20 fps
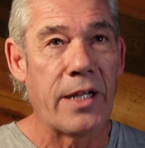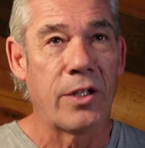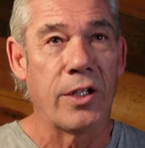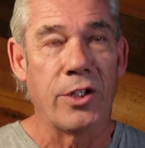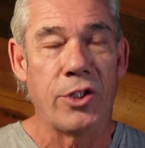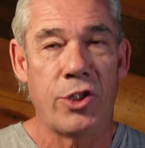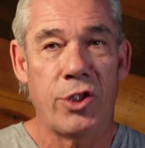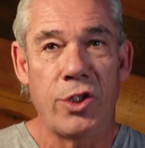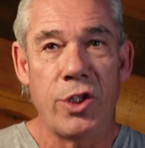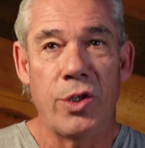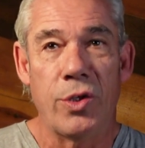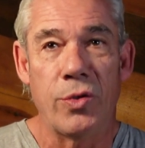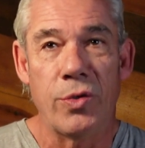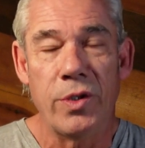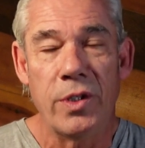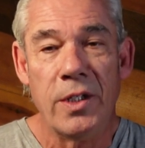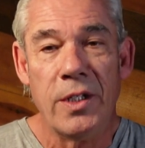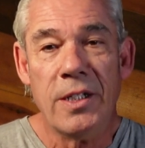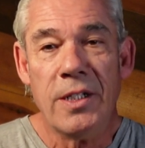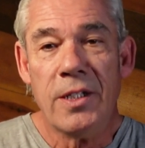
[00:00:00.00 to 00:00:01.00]

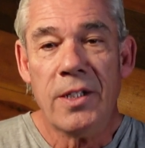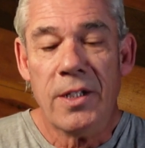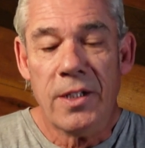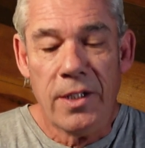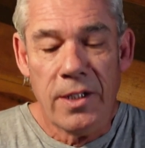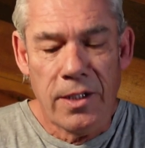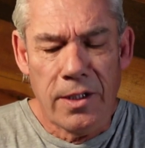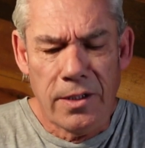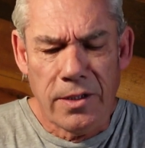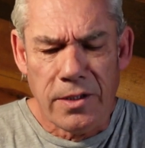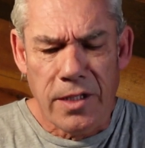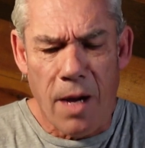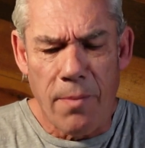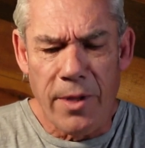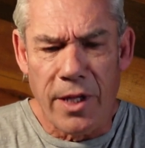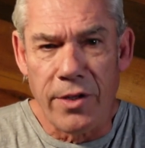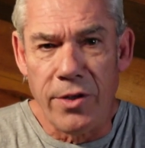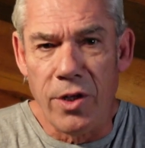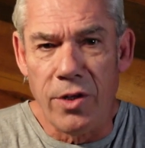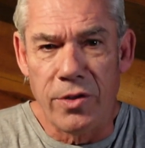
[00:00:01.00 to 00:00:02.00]
shoot, some of
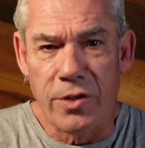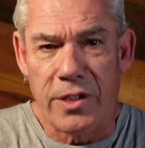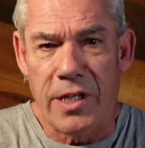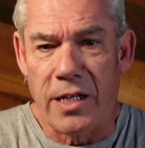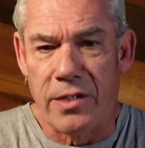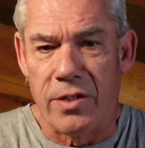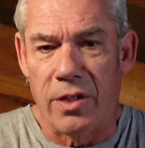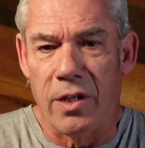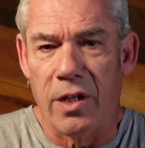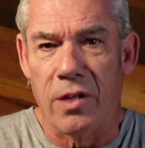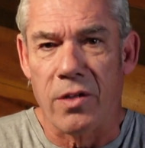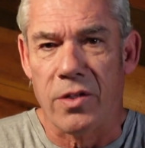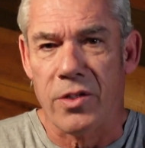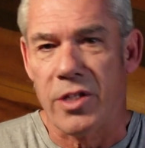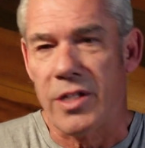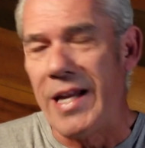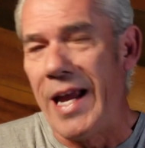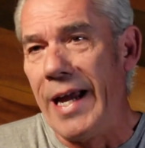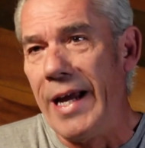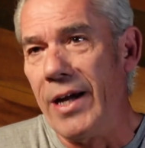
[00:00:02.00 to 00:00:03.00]
the news gets a little
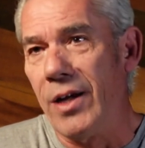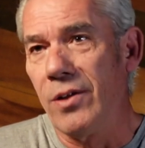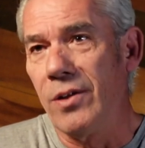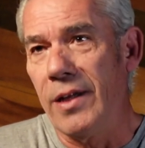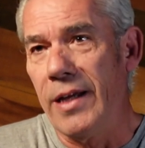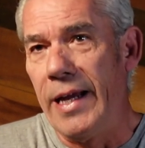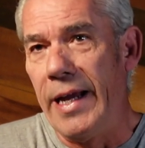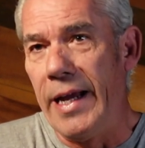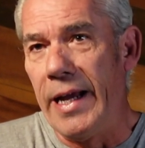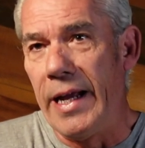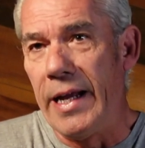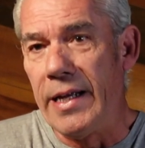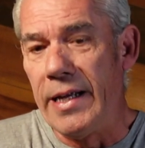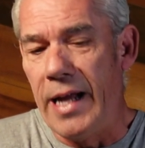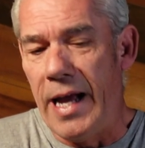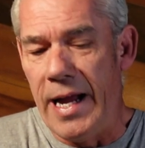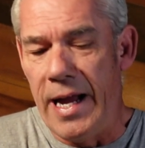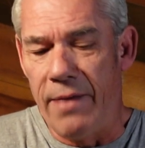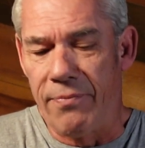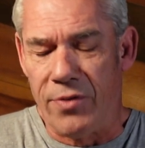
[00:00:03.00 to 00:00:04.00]
stale, and
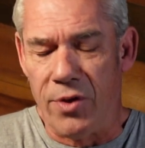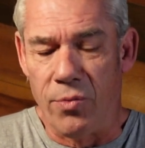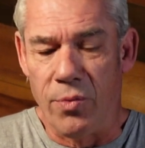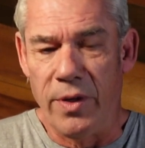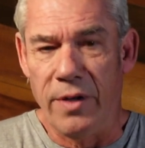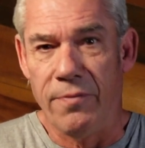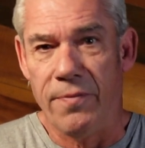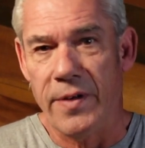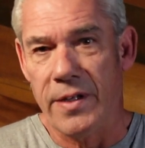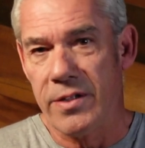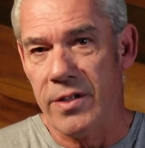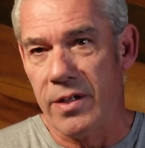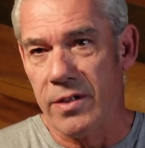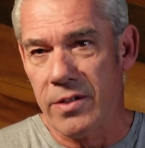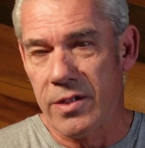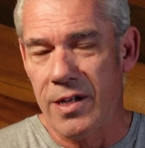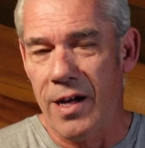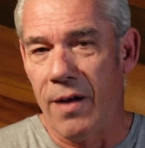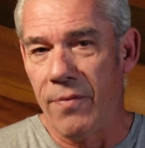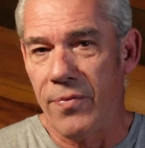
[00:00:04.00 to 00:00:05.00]
I have to revisit
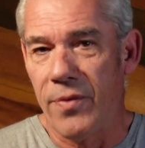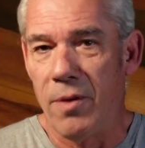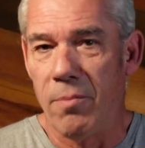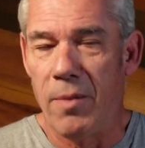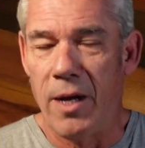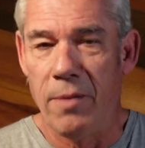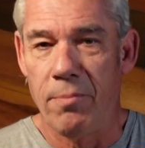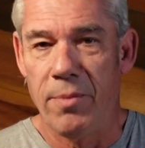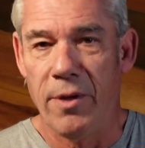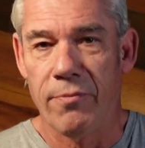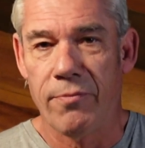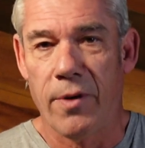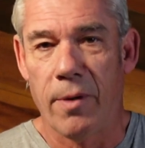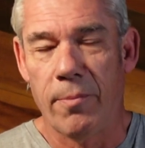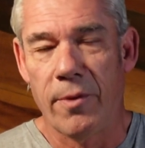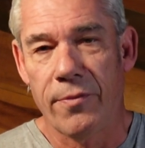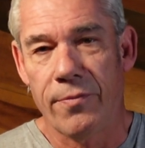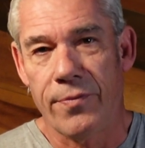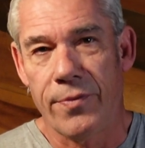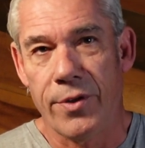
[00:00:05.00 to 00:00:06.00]
stuff that might be
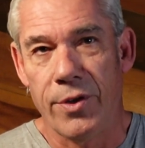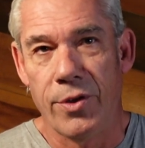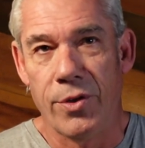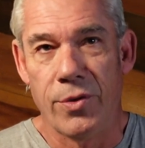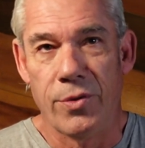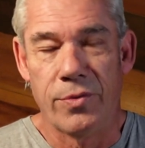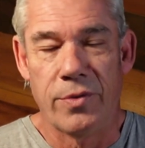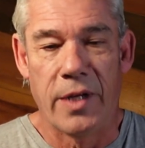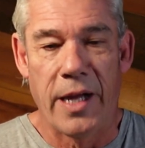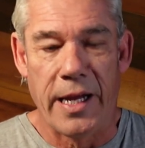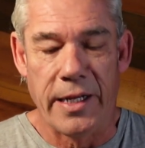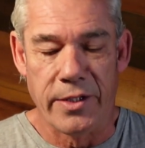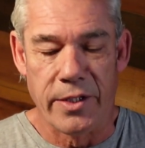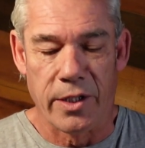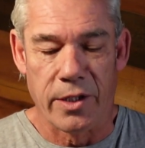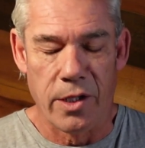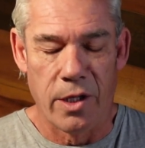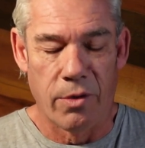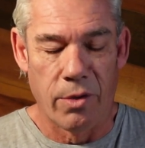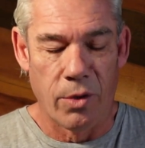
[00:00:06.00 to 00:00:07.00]
from a few days
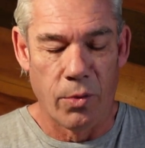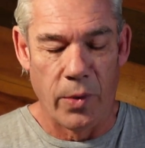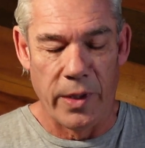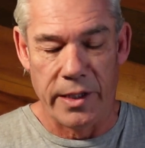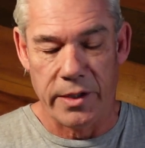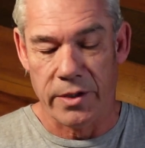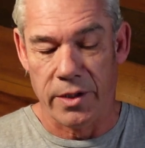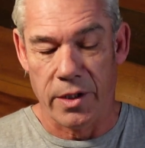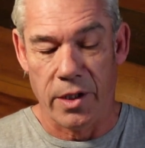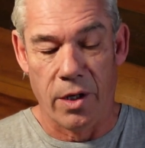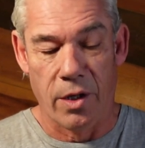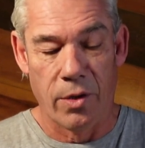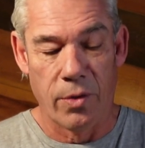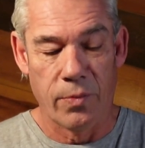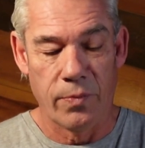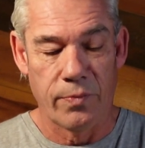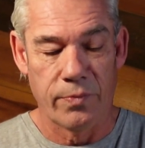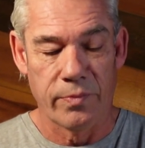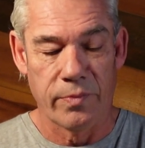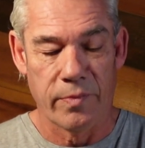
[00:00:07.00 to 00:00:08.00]
ago or weeks ago
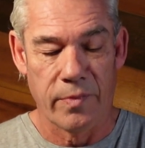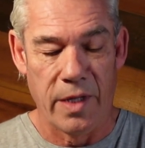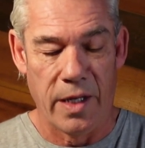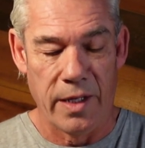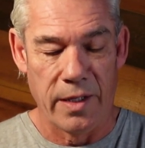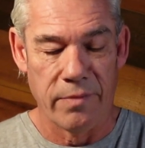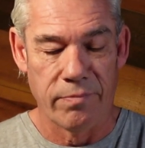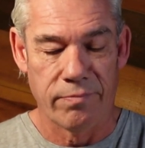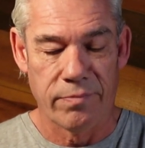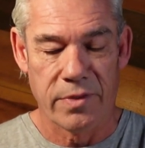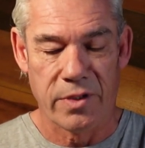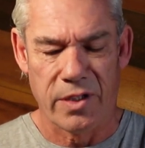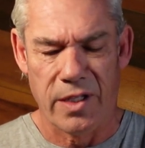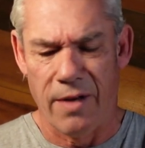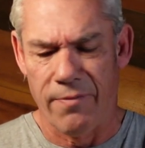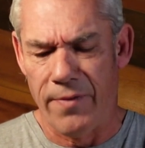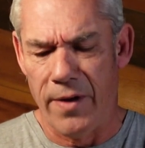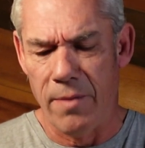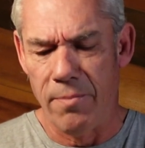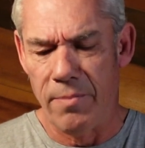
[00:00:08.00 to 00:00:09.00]
and
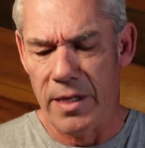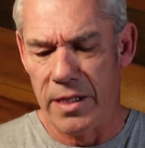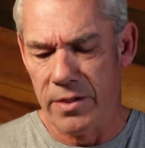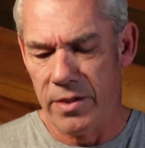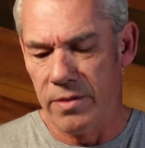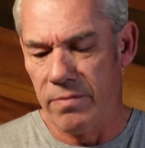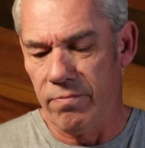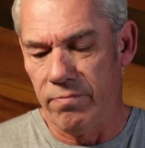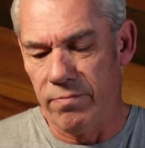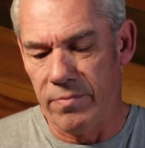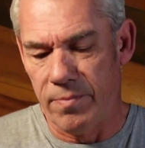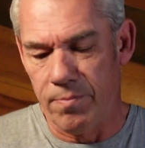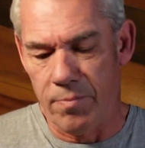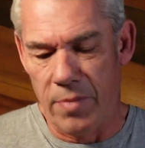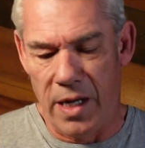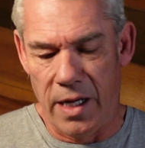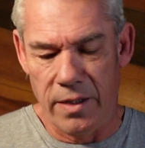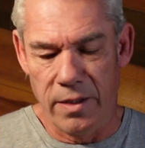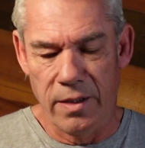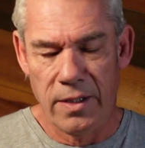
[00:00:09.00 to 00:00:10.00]
stuff I missed.
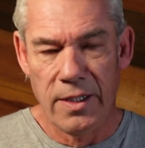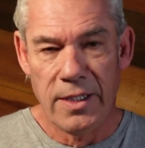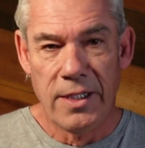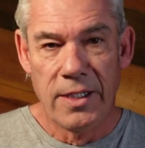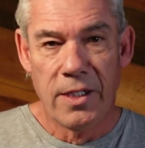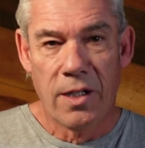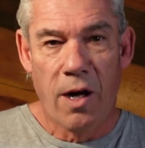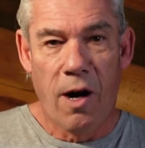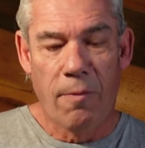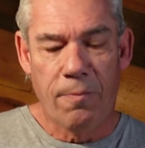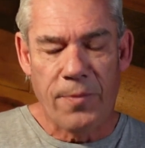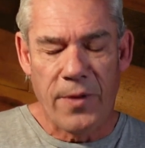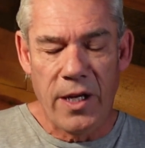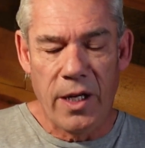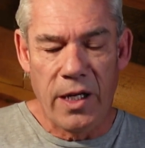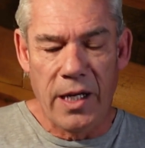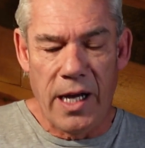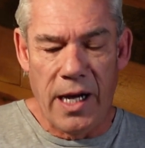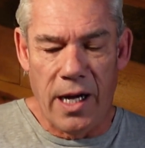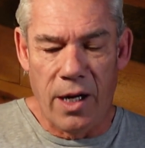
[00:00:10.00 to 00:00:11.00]
But
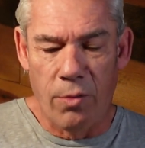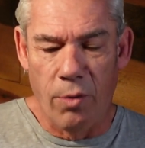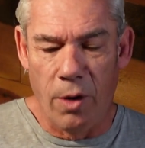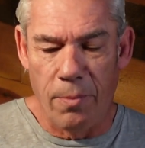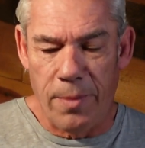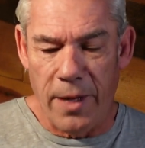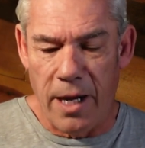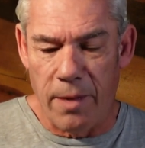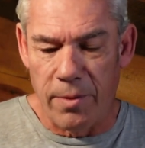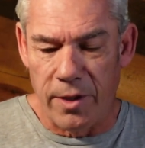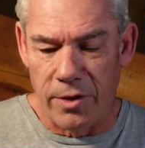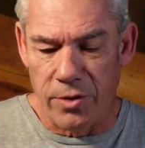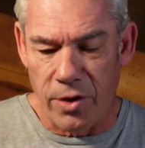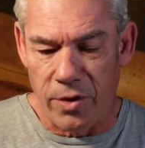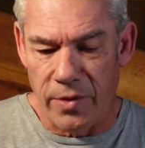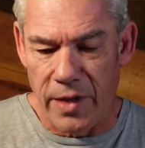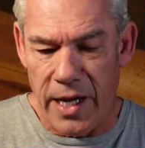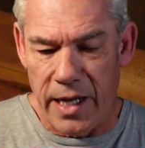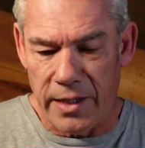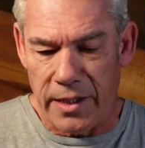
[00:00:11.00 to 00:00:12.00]
hopefully we'll be able to
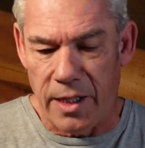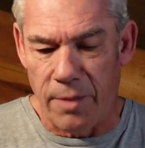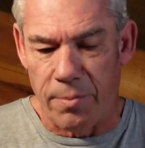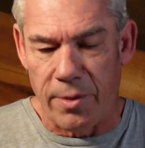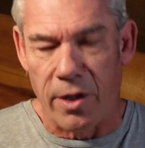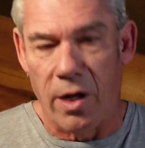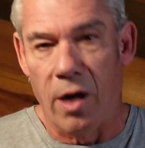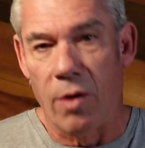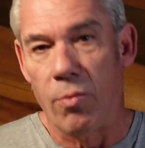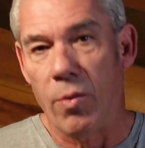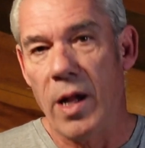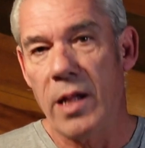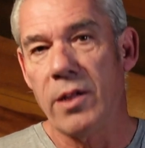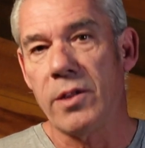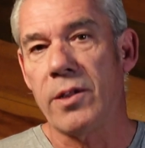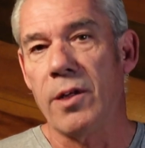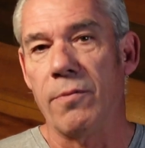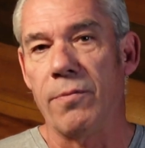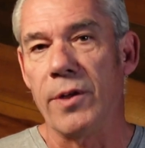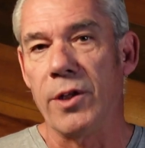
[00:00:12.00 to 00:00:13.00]
do that, keep it all
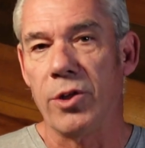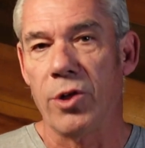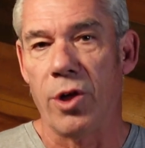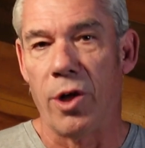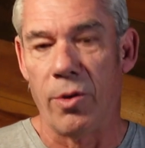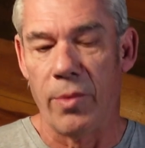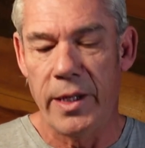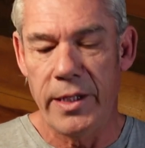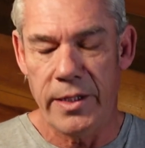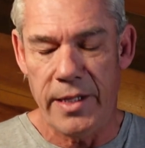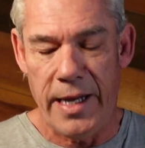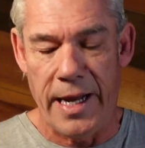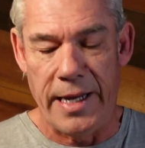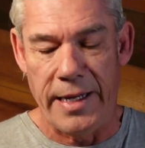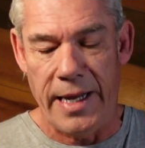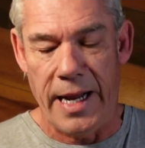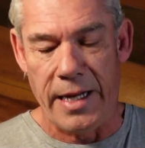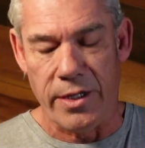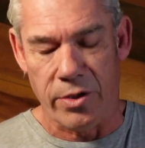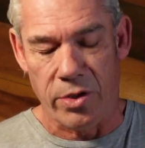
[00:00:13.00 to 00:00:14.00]
relatively current
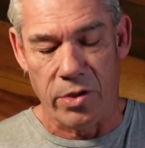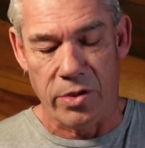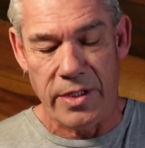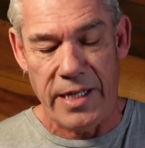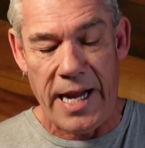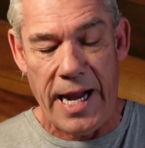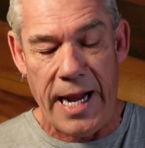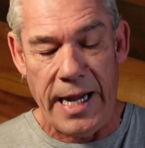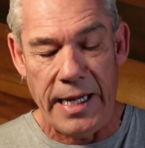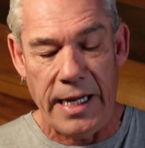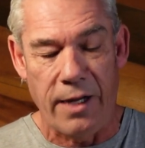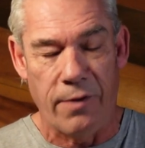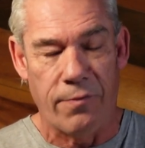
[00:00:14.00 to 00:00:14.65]
and entertaining